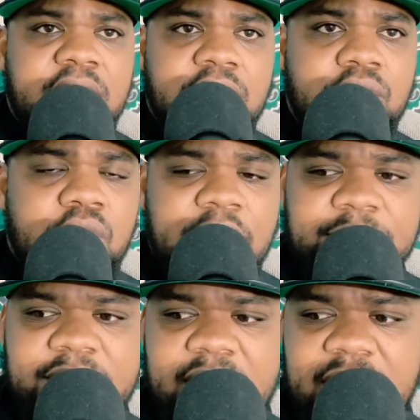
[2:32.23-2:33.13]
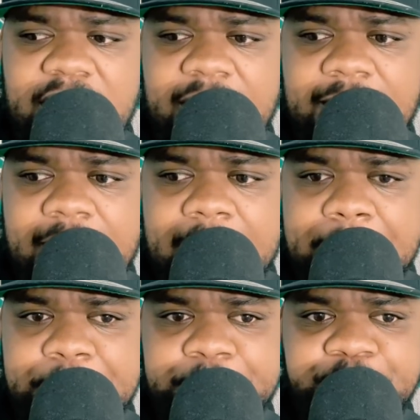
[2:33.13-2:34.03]
You know what I'm saying? And
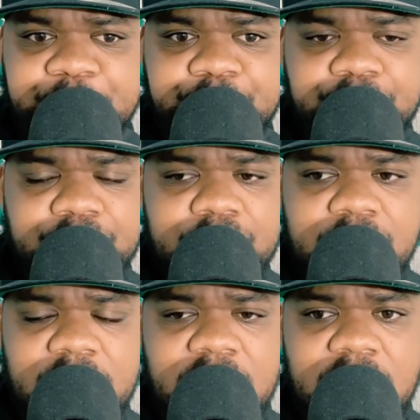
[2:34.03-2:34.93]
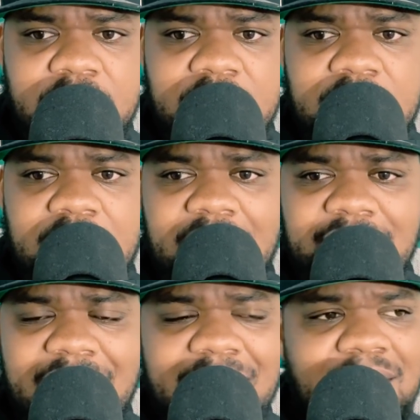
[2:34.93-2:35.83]
a
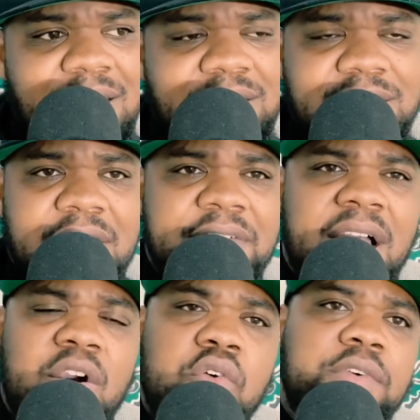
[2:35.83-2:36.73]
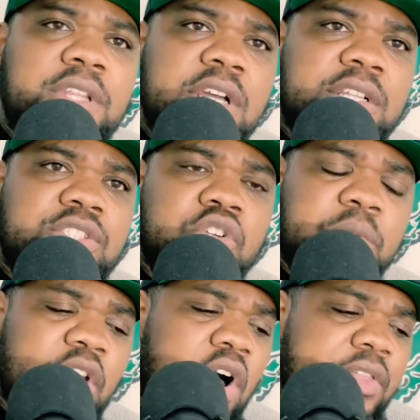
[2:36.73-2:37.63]
lot of other stuff got overlooked. So
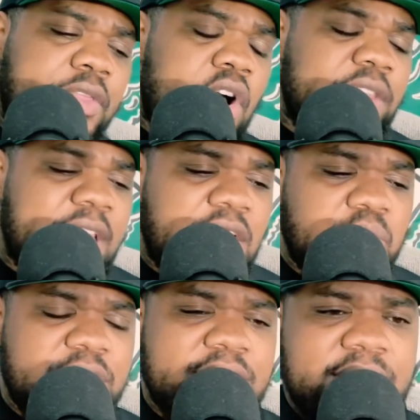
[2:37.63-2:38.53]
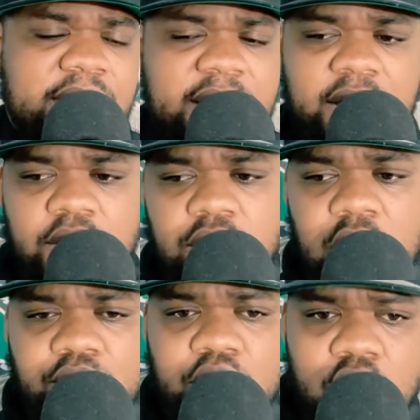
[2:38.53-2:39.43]
we all thought that it was, you
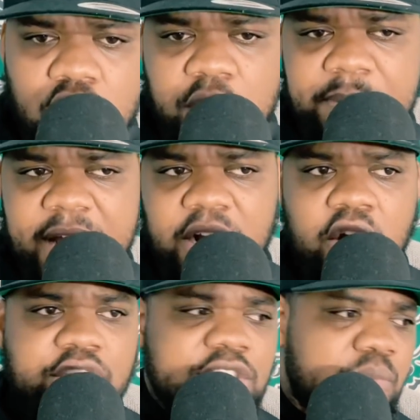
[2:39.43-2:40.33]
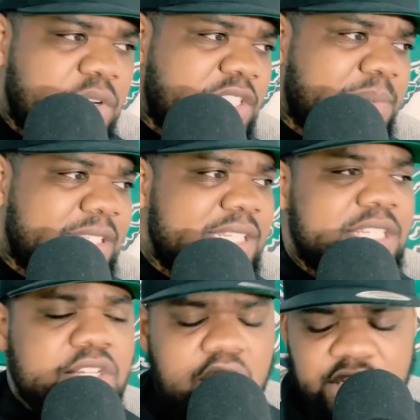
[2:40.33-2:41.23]
know, the quarterback. Carson Wentz was
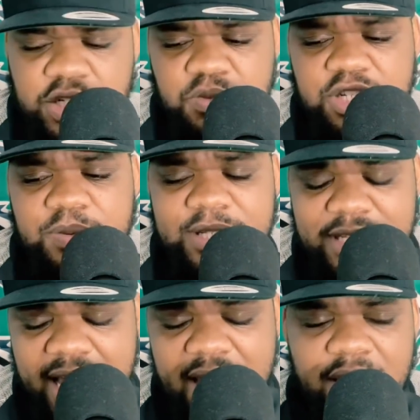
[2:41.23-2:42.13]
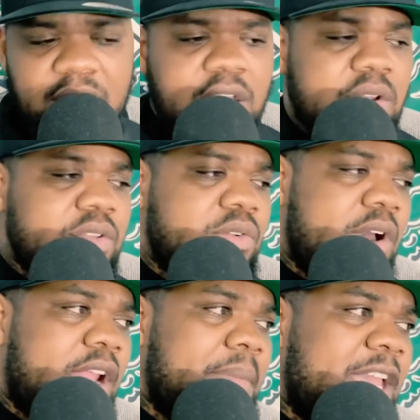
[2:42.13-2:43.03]
this, Carson Wentz was that. You know
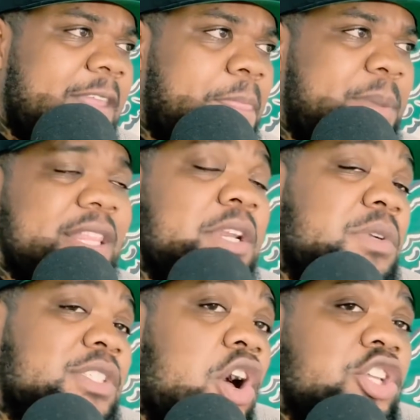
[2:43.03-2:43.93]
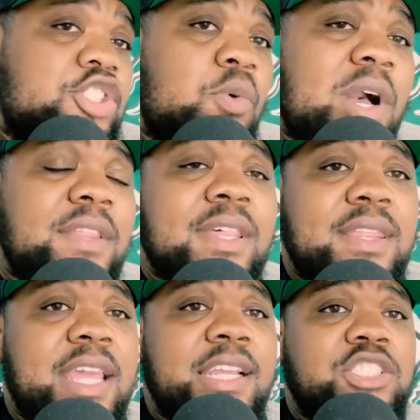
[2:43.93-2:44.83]
what I mean? But there was also other
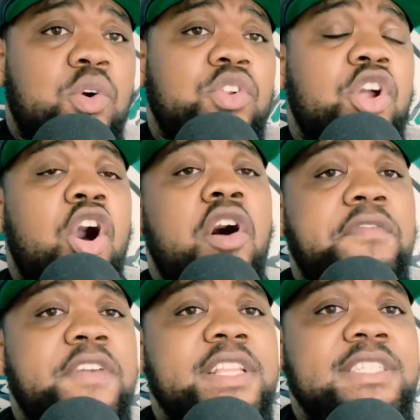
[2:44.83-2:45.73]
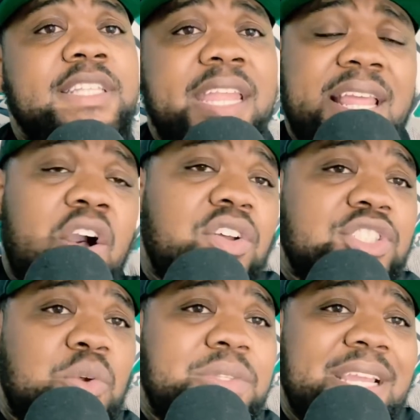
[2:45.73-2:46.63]
things on the offense that
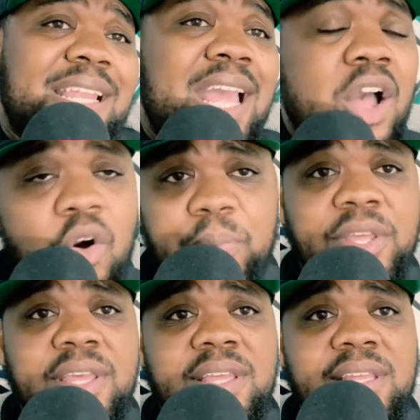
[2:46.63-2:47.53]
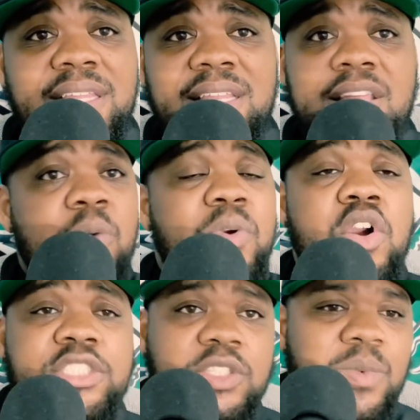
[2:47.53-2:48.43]
also didn't help. It didn't help
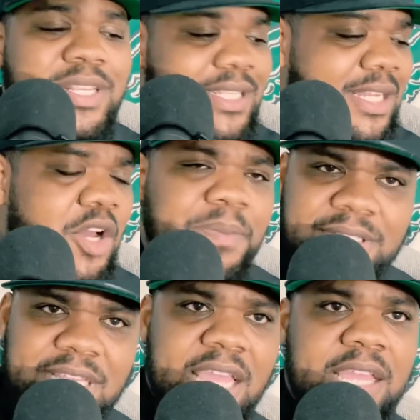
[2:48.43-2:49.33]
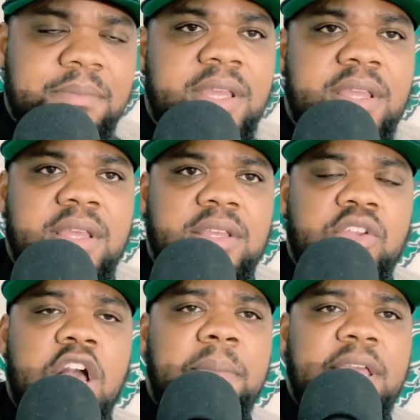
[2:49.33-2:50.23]
Carson Wentz, didn't help the team.
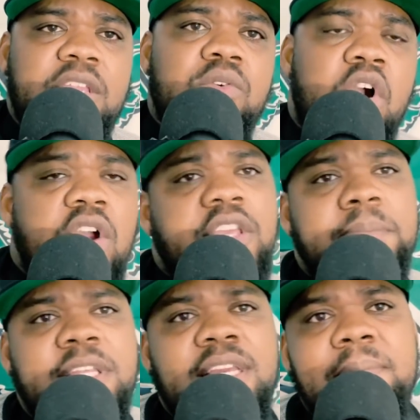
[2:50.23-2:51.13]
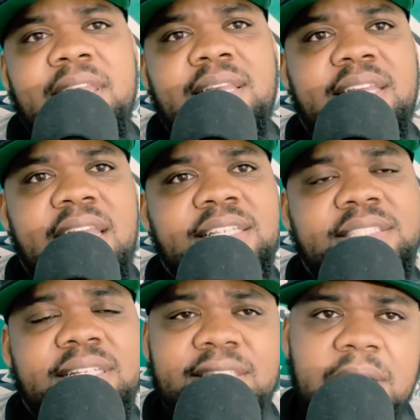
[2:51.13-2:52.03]
You know what I mean? And you arguably can make a case
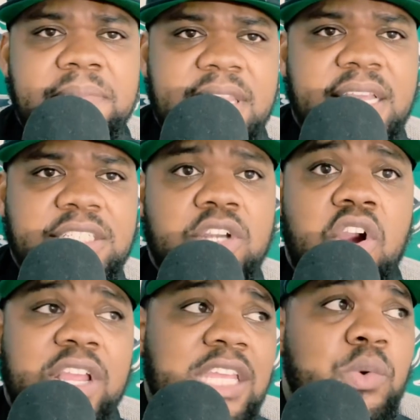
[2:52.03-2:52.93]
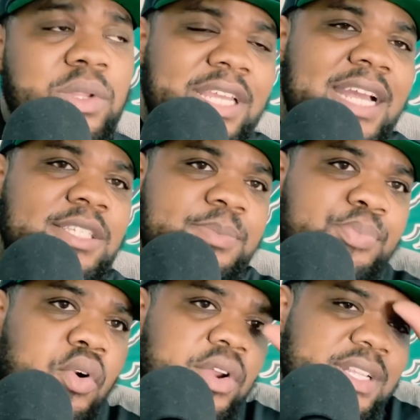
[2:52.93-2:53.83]
that dumb things are equally as
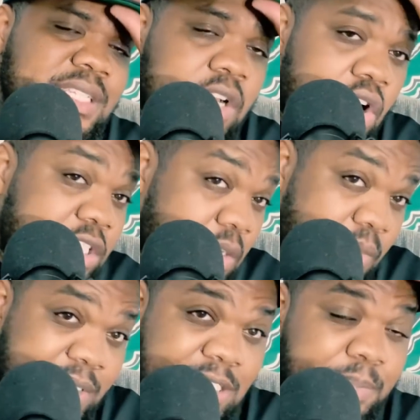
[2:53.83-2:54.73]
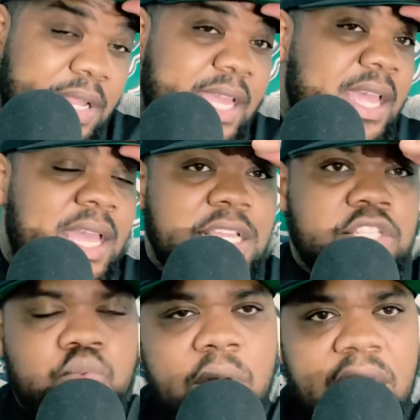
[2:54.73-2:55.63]
important to Carson Wentz's play
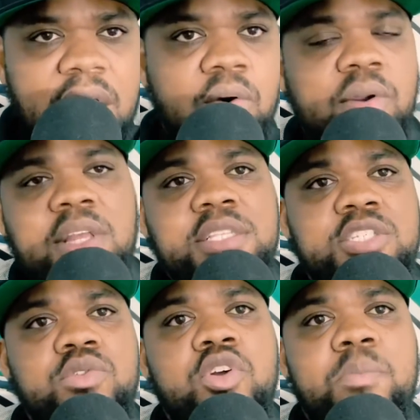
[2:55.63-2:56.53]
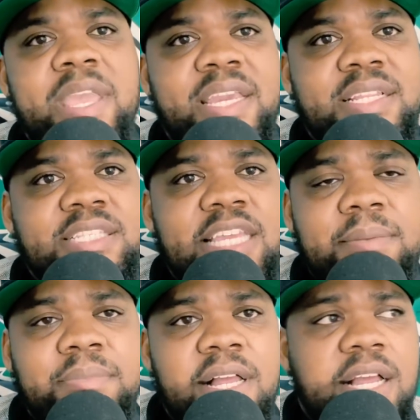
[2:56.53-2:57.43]
as well to, you know, making a
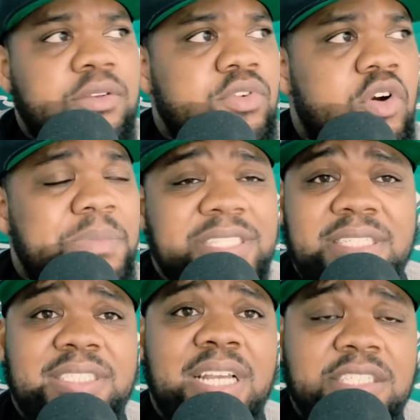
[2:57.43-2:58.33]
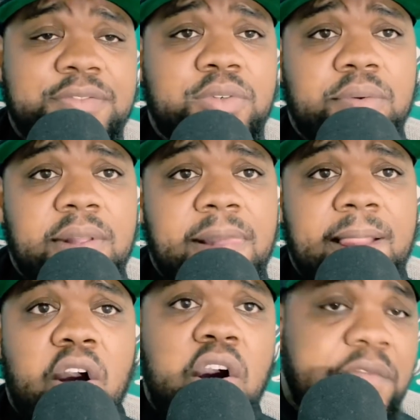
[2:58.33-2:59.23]
team, you know, be successful.
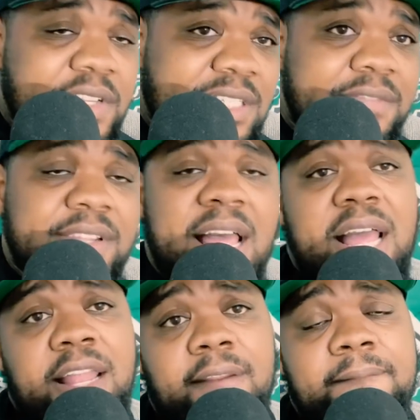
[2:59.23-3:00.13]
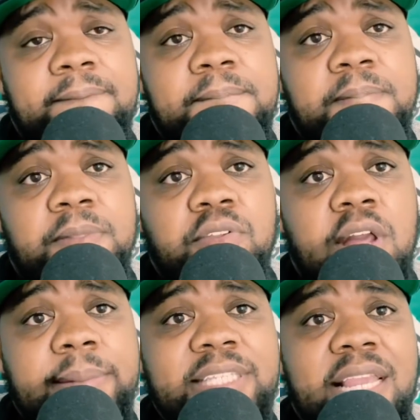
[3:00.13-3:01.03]
Offensive line. You
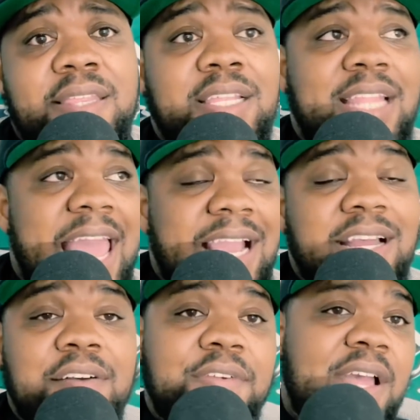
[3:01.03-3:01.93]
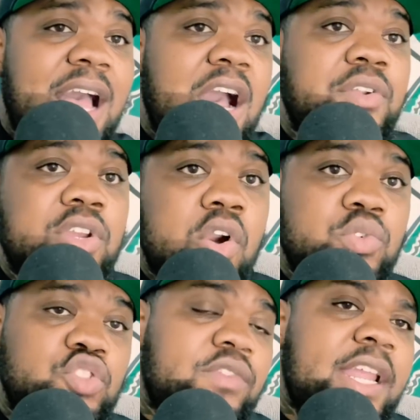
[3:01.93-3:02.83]
know what I'm saying? The lack of how the
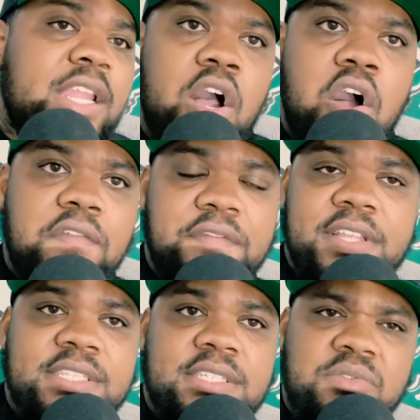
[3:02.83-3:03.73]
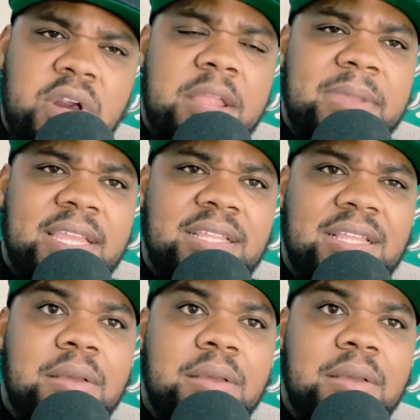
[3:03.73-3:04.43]
coach ran the offense. You know what I mean?